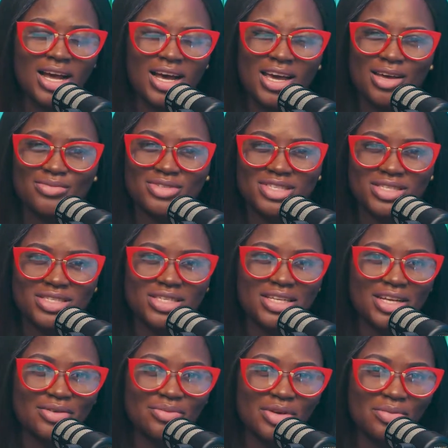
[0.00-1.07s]
I am
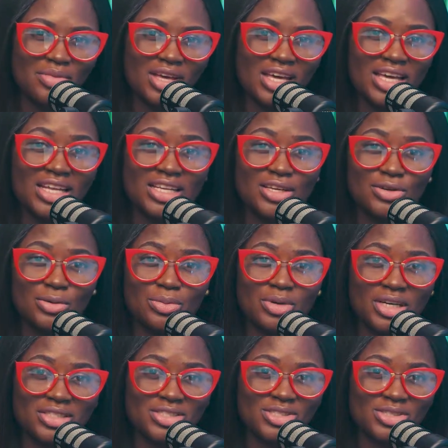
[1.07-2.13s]
Cecilia Meme, a legal
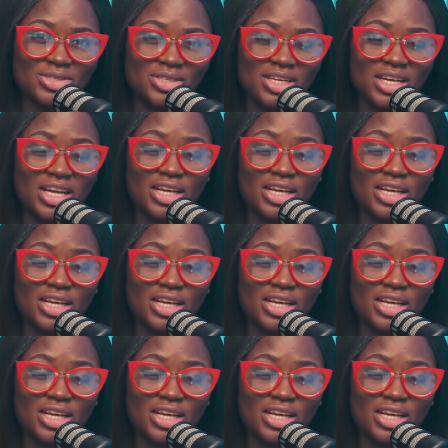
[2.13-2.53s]
practitioner,